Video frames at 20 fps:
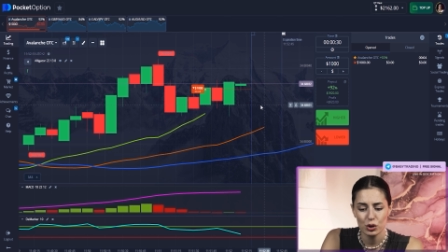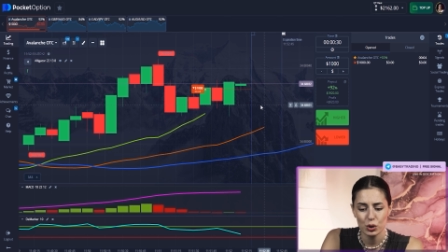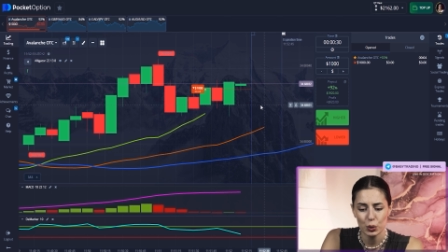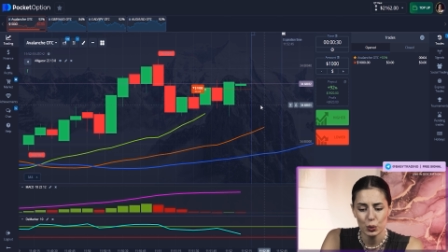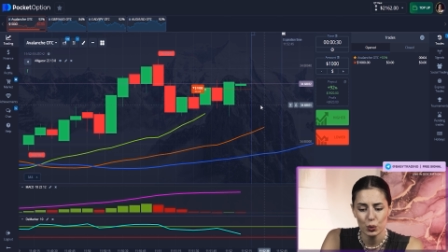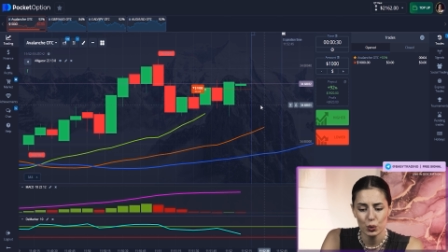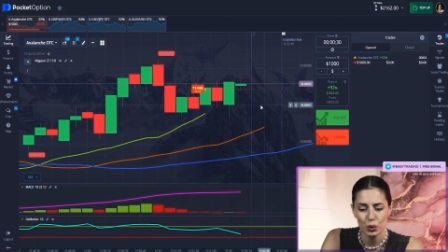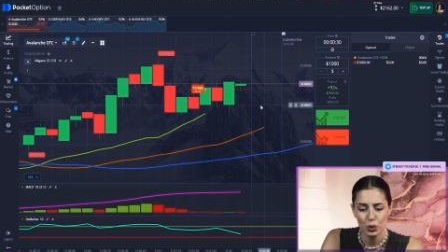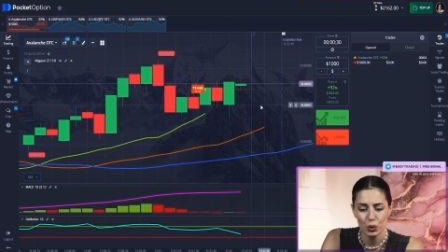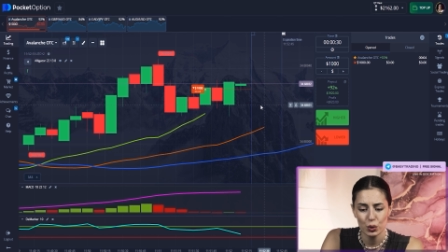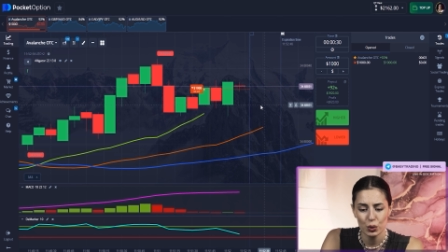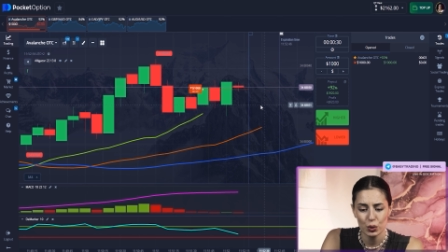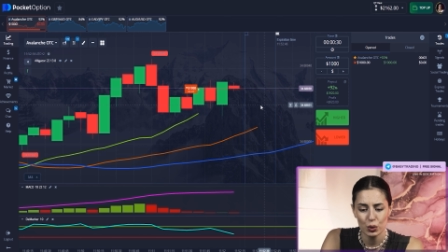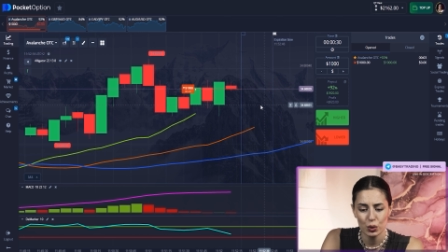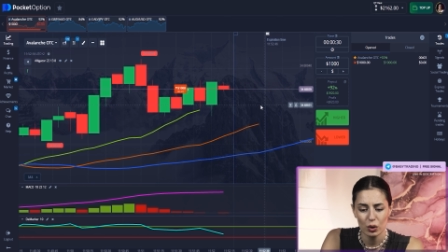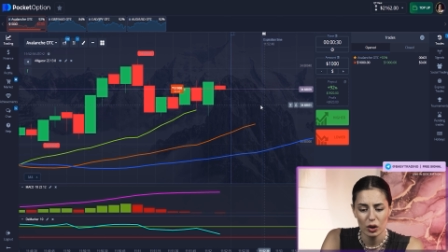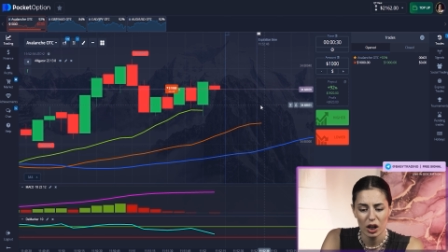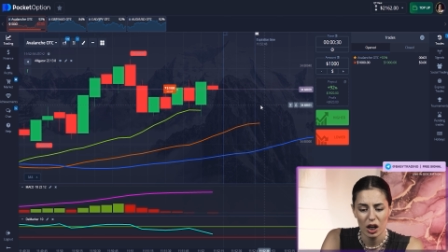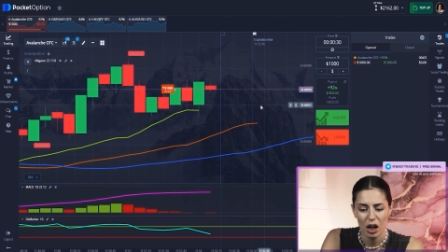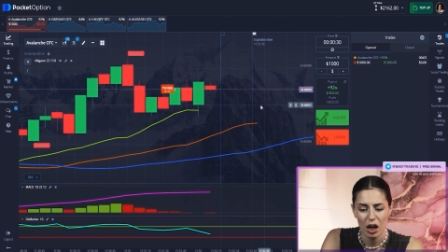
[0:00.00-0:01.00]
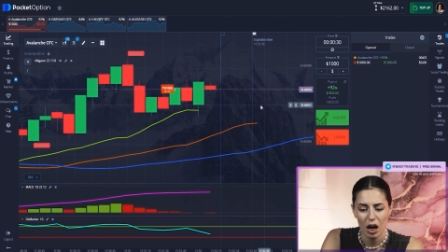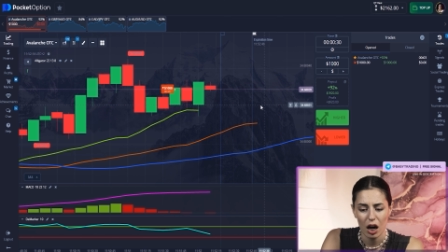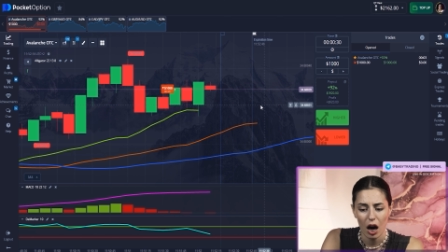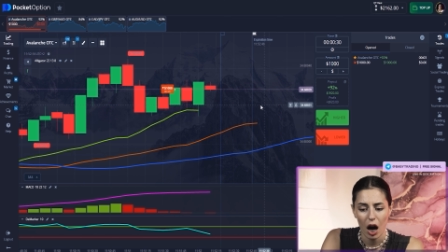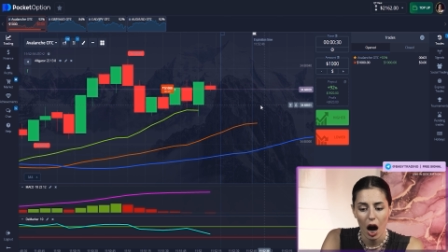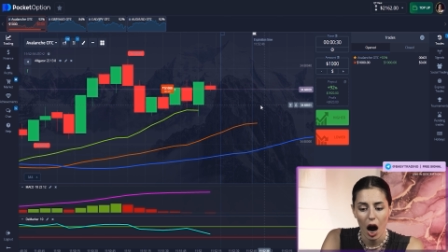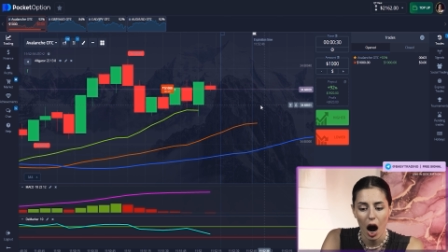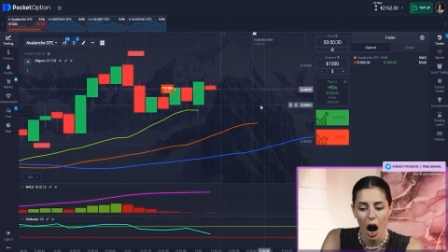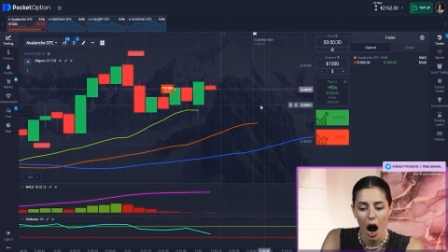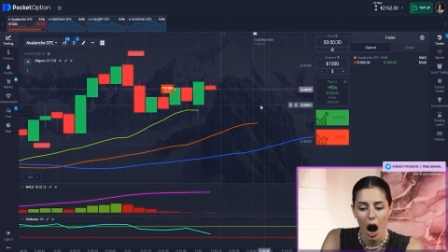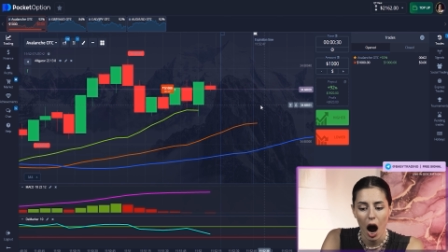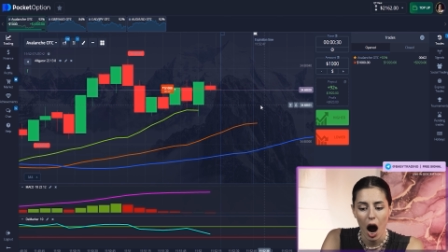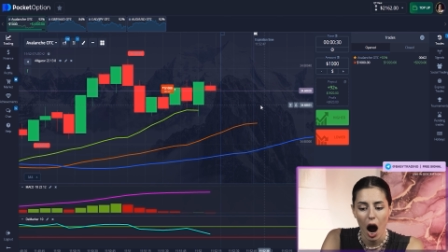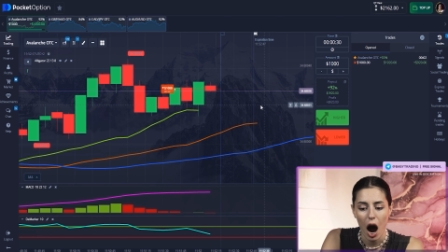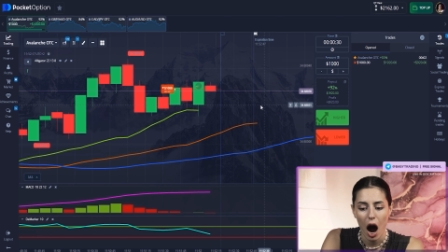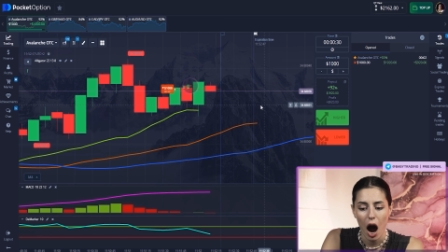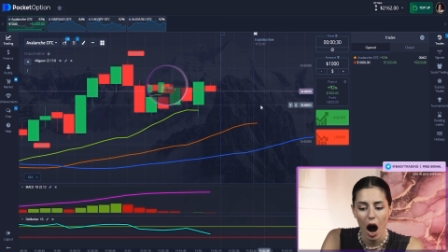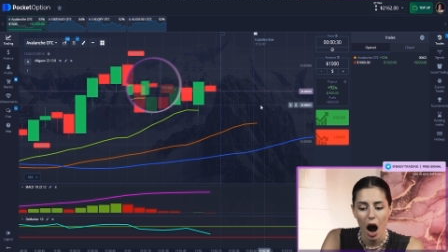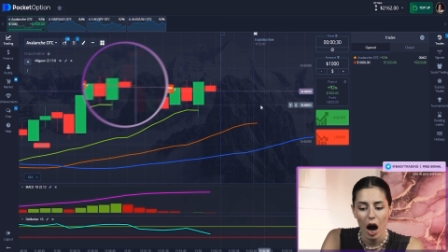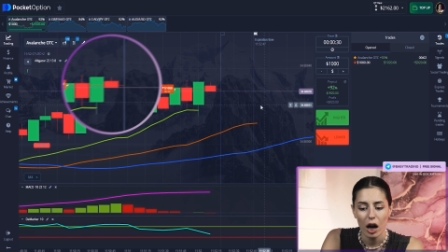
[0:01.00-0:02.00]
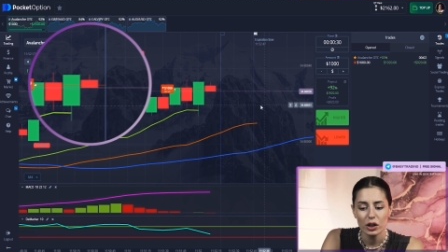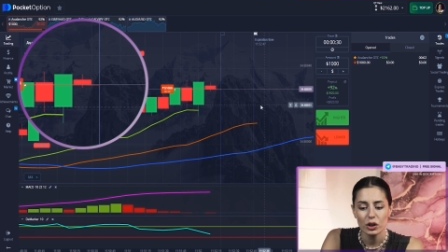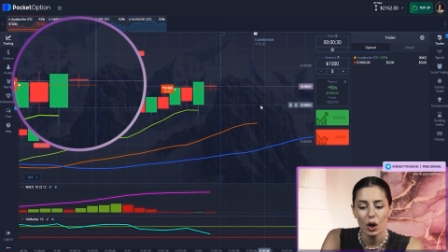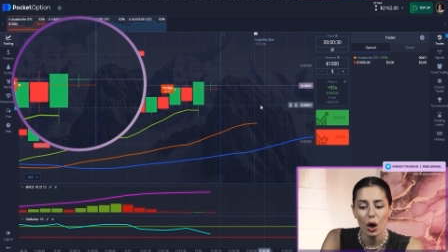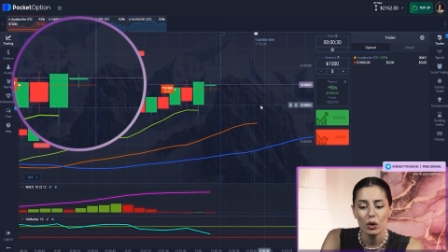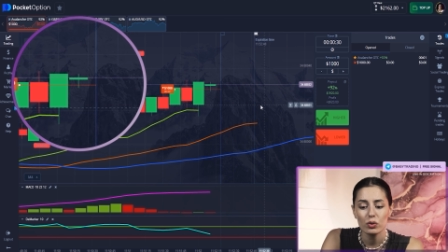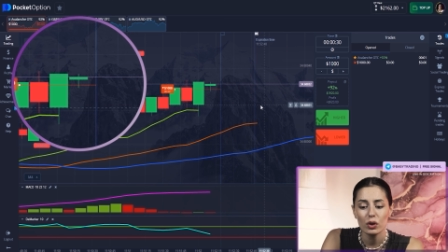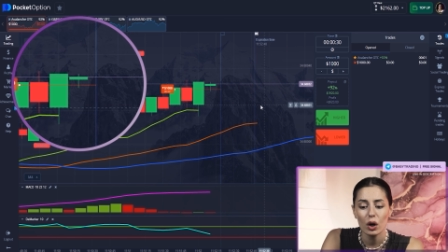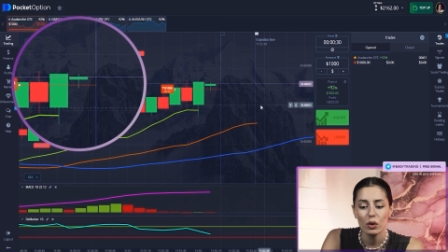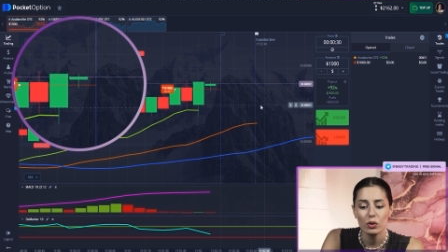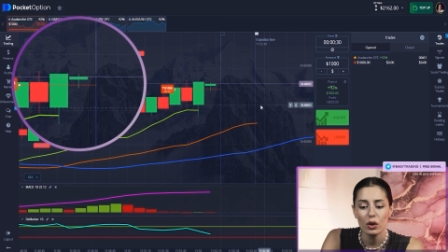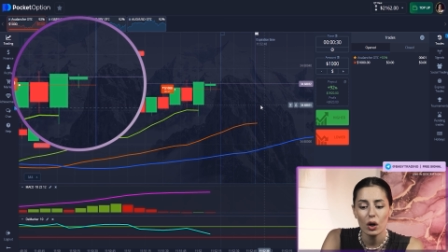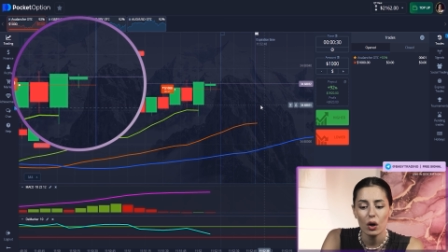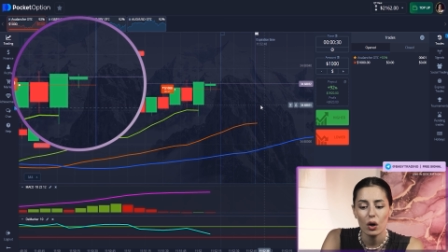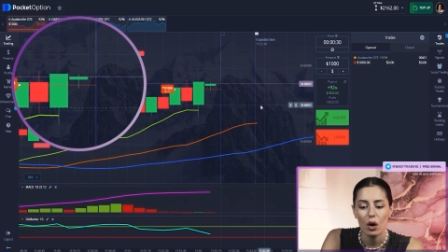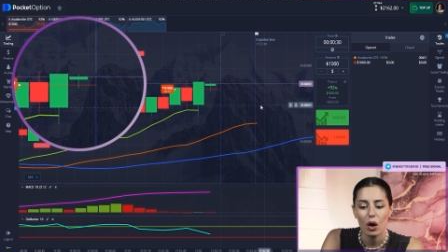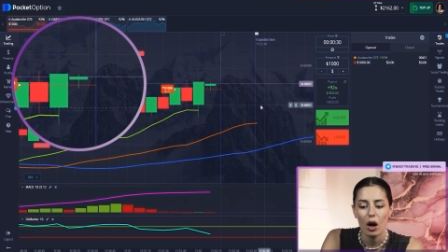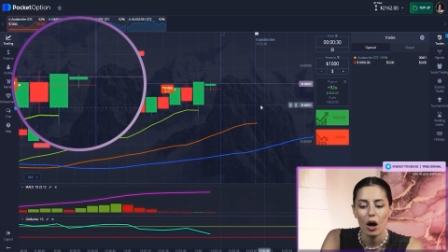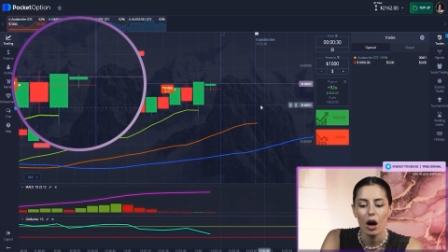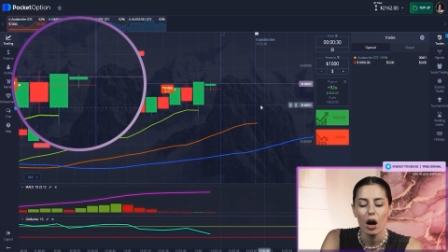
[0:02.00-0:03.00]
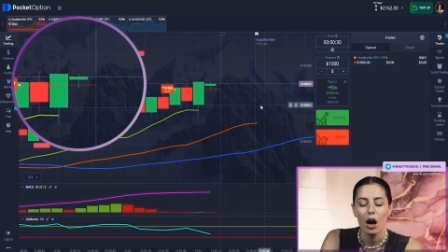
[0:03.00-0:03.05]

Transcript: too. No, no, no.